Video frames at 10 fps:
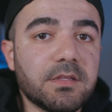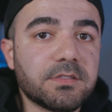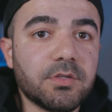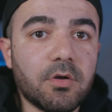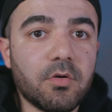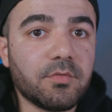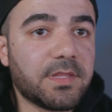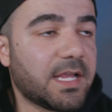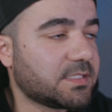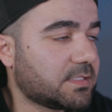So
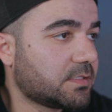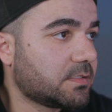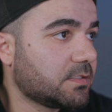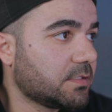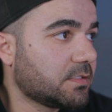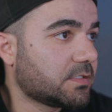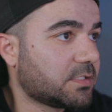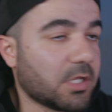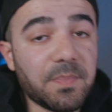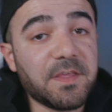that's
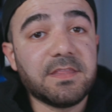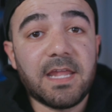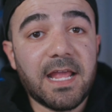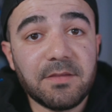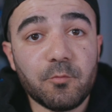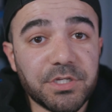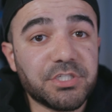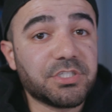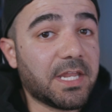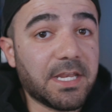something that I
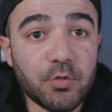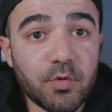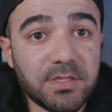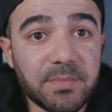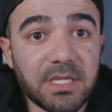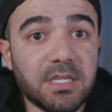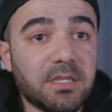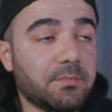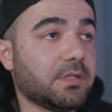wish that I knew at the beginning,